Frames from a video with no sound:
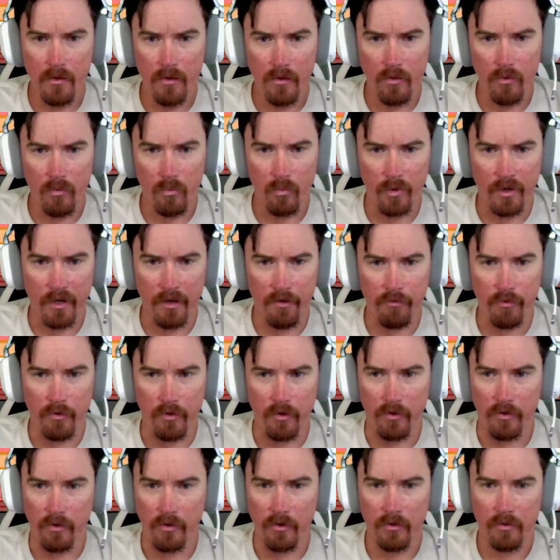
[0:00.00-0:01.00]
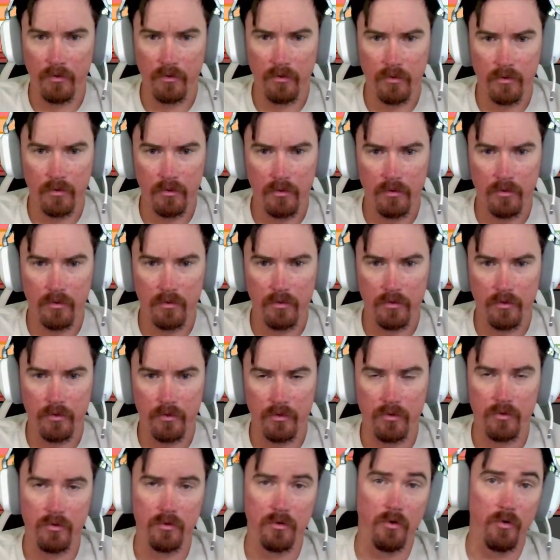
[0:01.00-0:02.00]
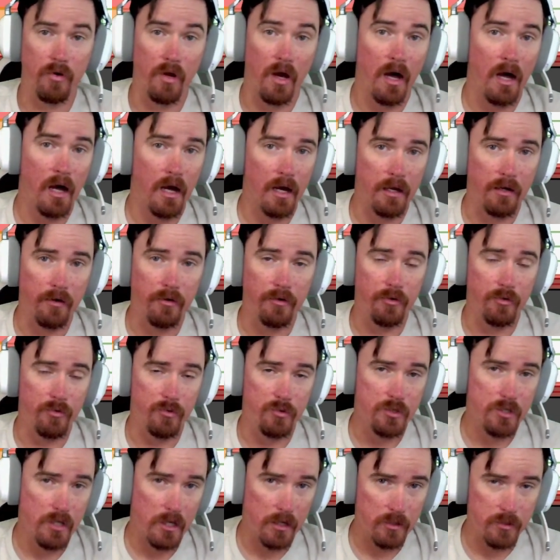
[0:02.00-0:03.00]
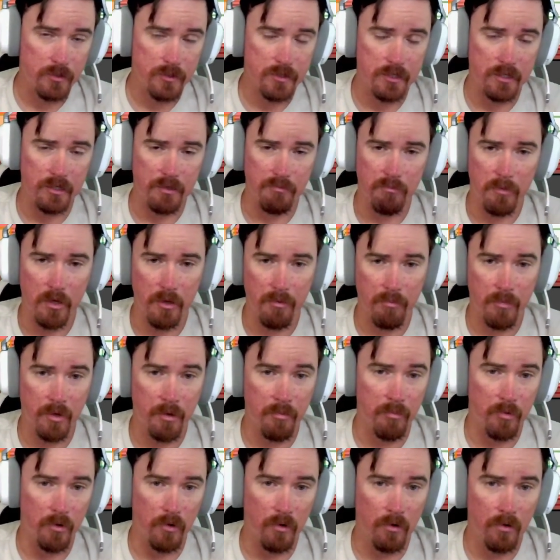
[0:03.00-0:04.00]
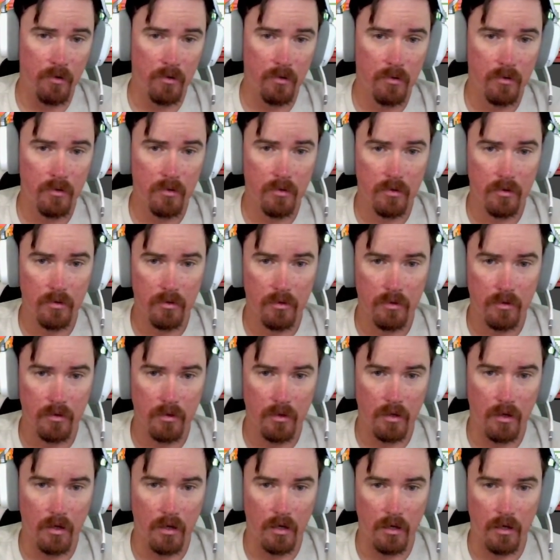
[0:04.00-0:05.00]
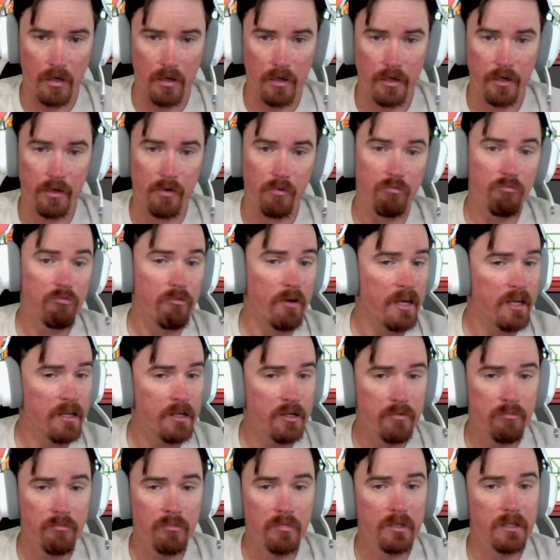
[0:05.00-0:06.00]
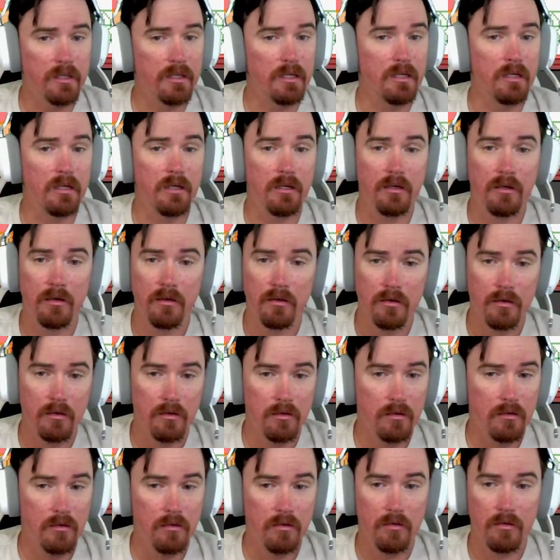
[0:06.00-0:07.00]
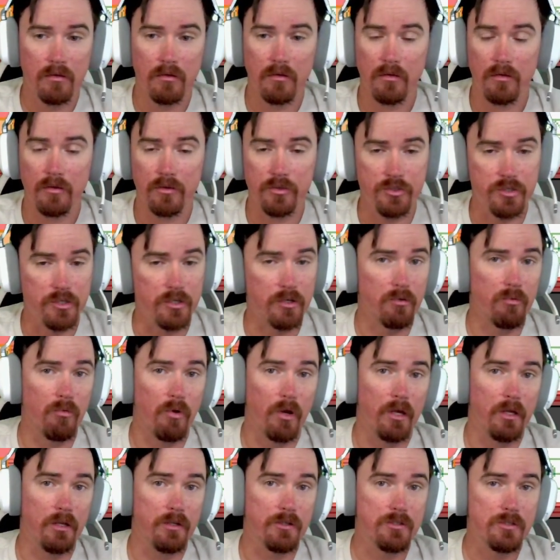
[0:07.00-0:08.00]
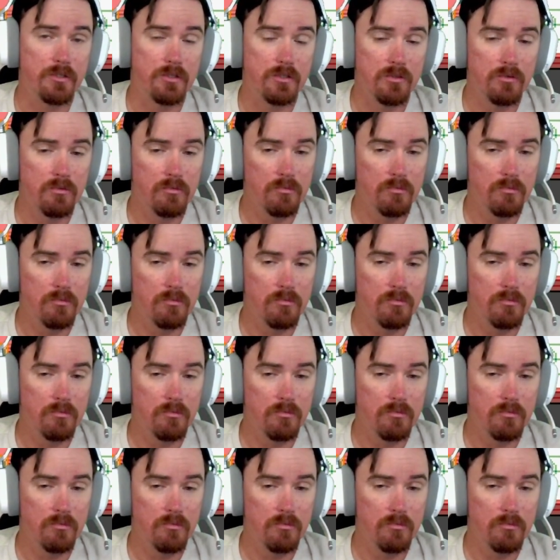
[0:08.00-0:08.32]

whenever you go to hire a new sales team member, it'll randomly generate